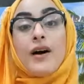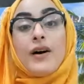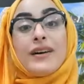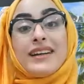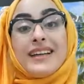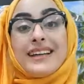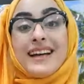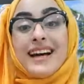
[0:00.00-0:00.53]

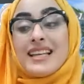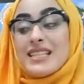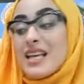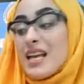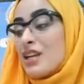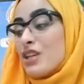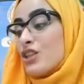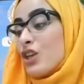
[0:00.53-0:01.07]
Okay guys,
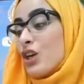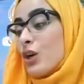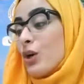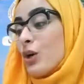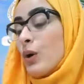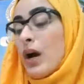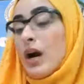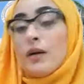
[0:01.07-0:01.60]

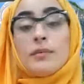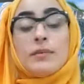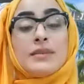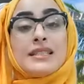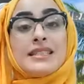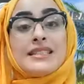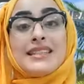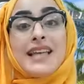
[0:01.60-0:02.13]
so I'm
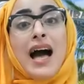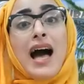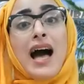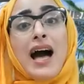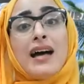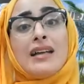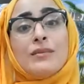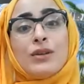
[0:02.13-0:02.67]

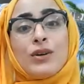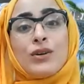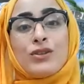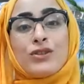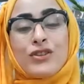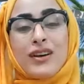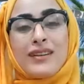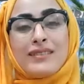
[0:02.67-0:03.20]
sad
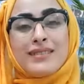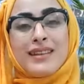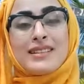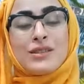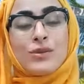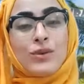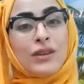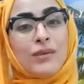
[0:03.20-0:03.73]
because you are
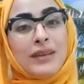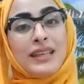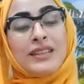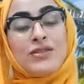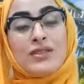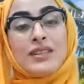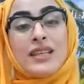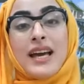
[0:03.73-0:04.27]
not with me
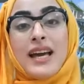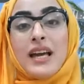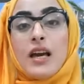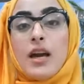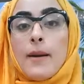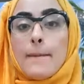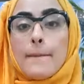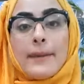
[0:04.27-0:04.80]
today,
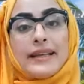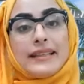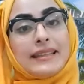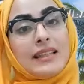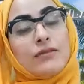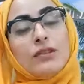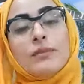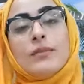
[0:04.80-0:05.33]
but
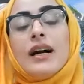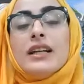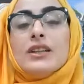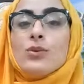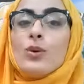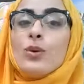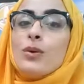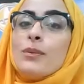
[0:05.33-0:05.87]
never
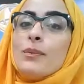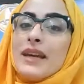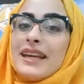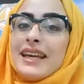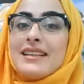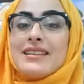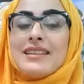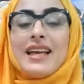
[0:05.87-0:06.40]
mind, we will make
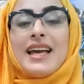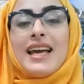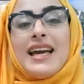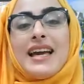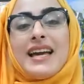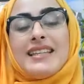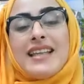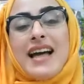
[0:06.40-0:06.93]
it
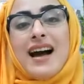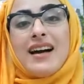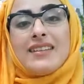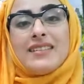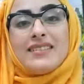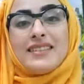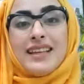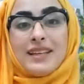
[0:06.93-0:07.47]
in the
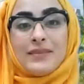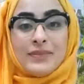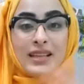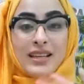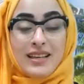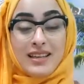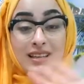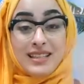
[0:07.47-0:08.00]
other day.
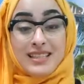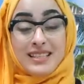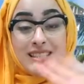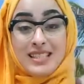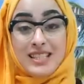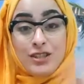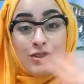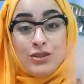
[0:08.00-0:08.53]

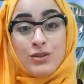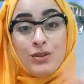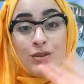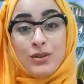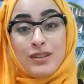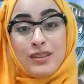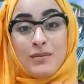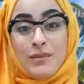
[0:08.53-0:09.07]
See you
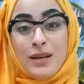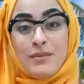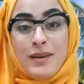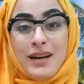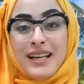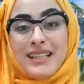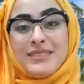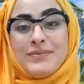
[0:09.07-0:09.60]
soon. Bye
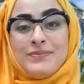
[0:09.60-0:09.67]
bye.